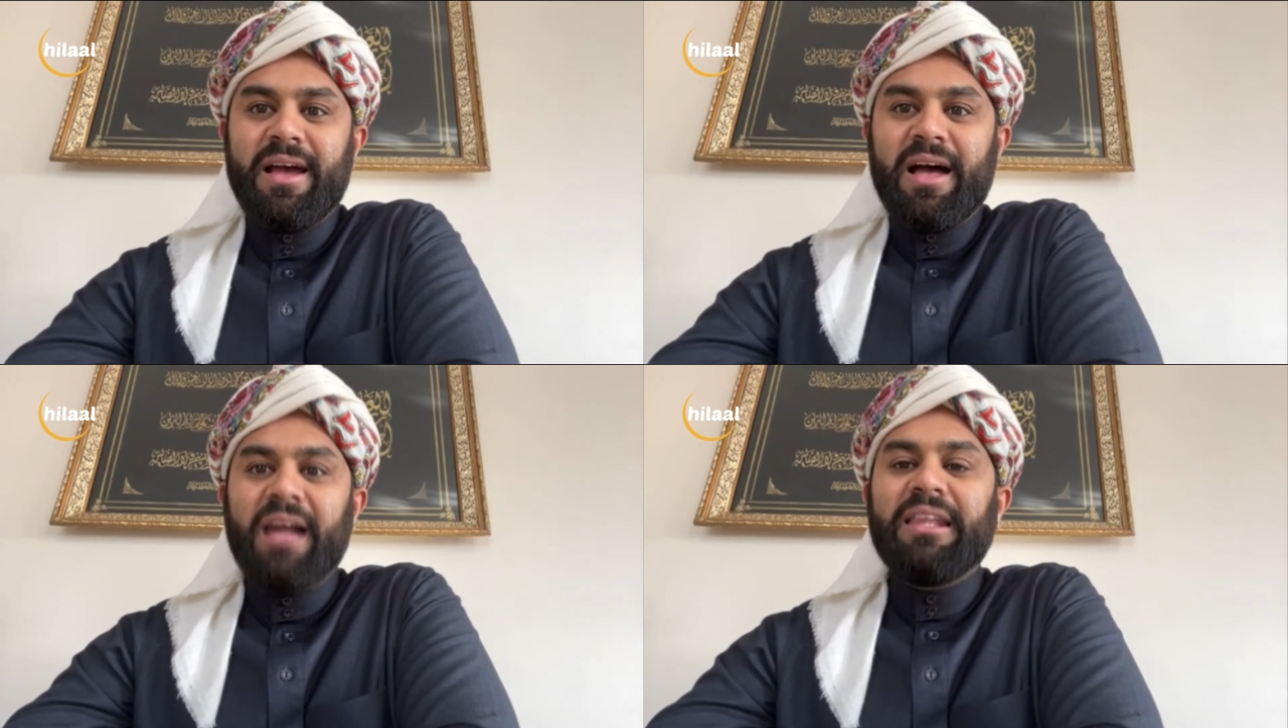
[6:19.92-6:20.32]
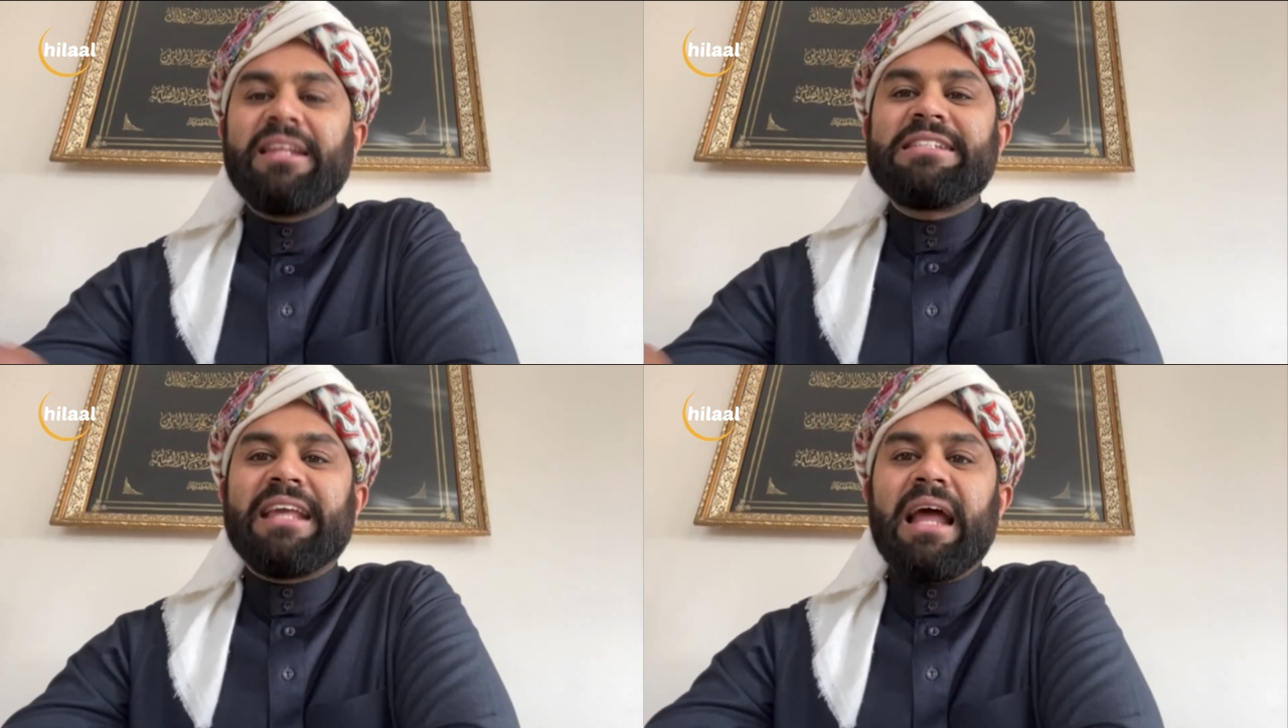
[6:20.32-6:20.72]
Allah
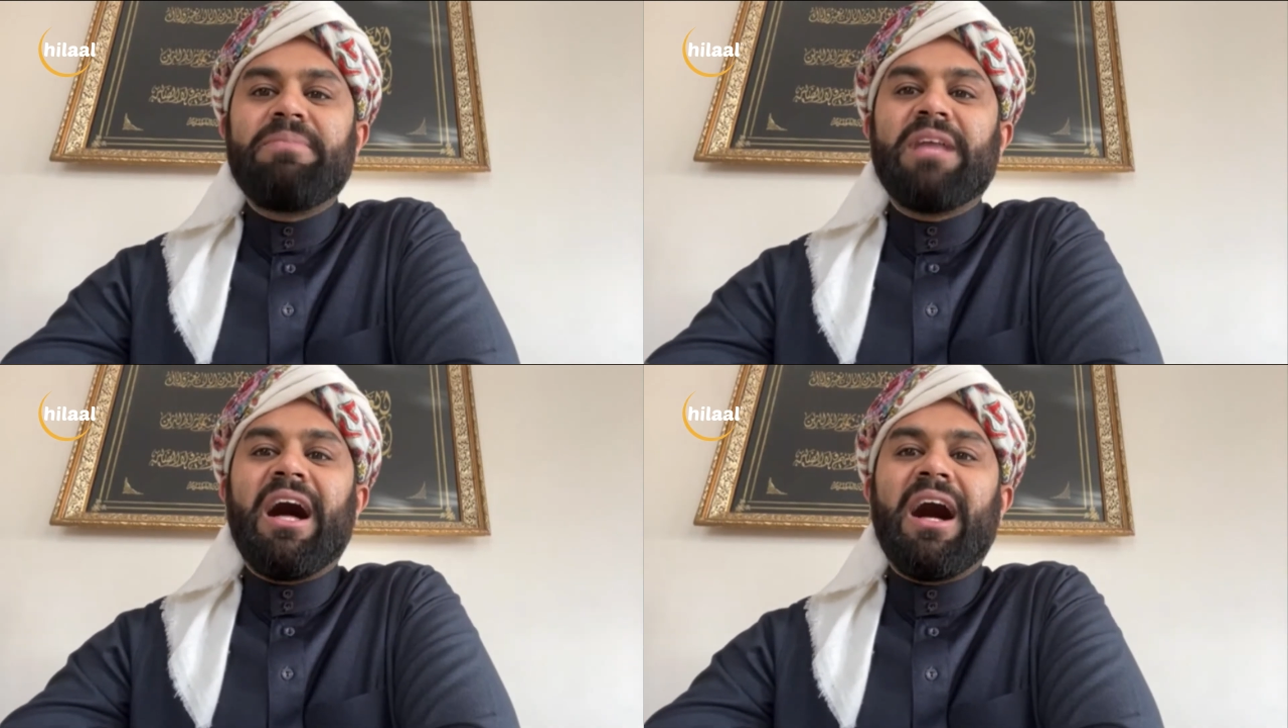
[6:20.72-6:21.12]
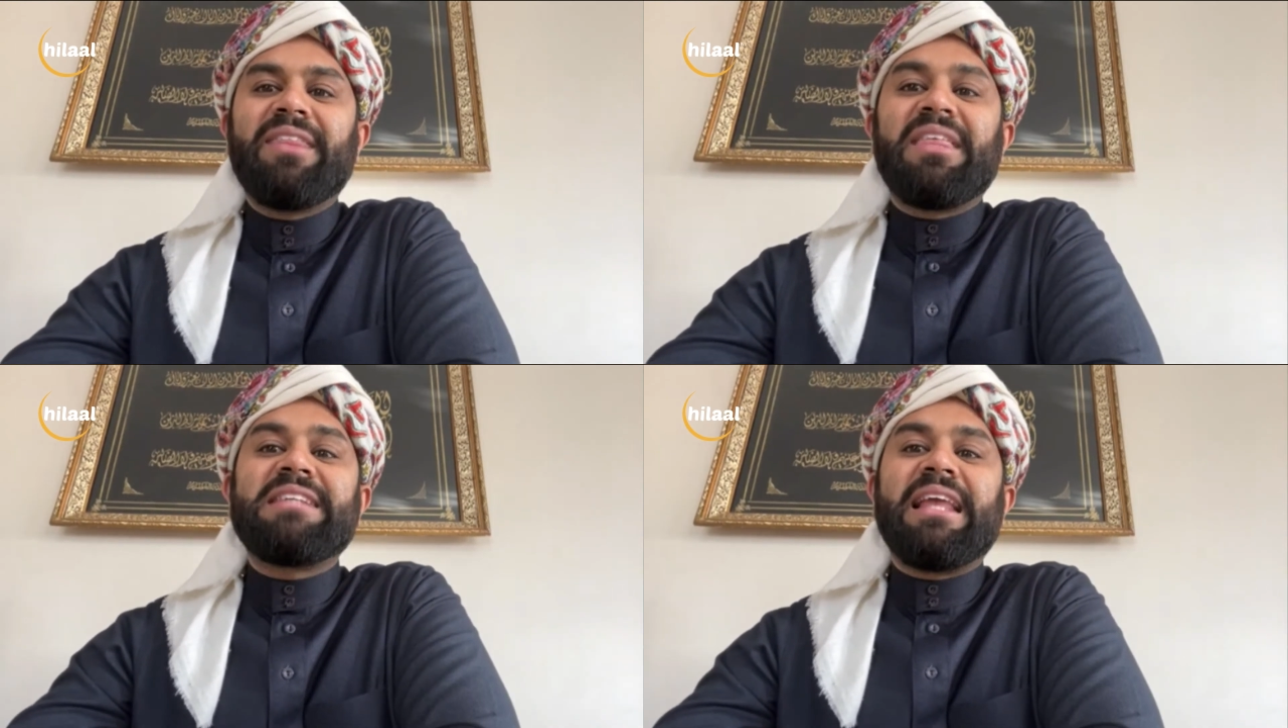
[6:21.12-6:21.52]
described the heart
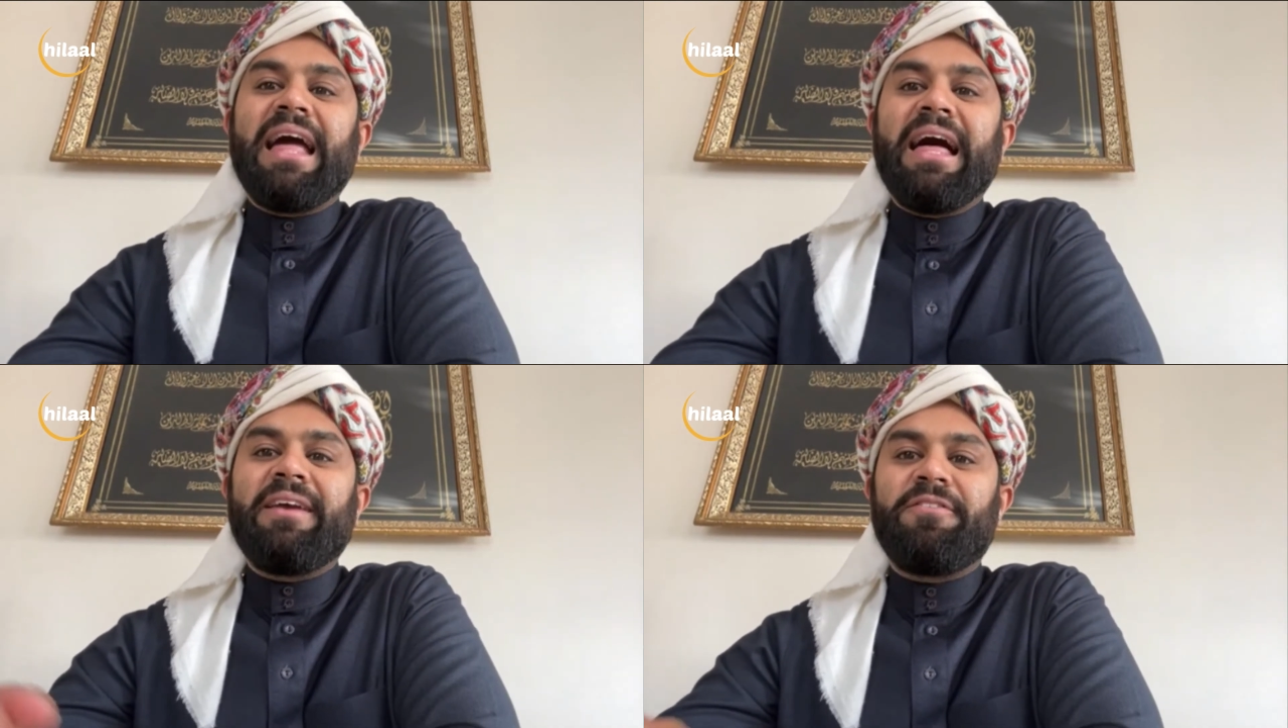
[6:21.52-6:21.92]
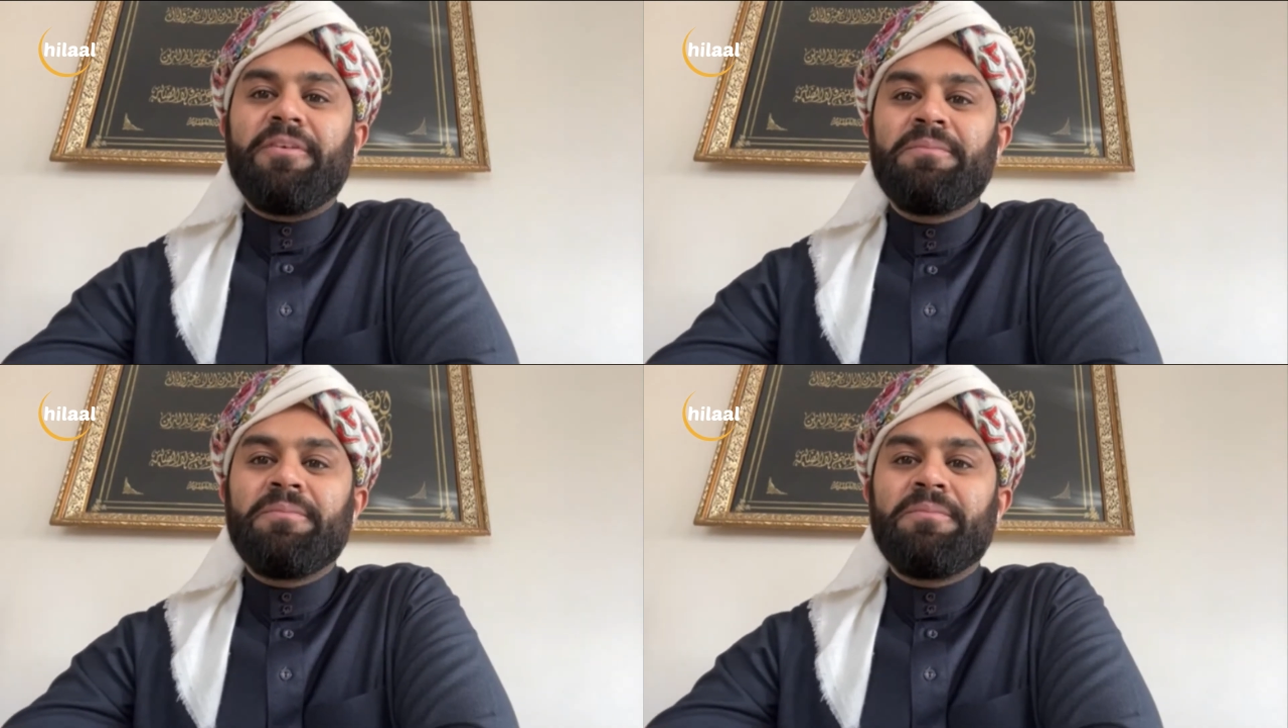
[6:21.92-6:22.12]
that's alive.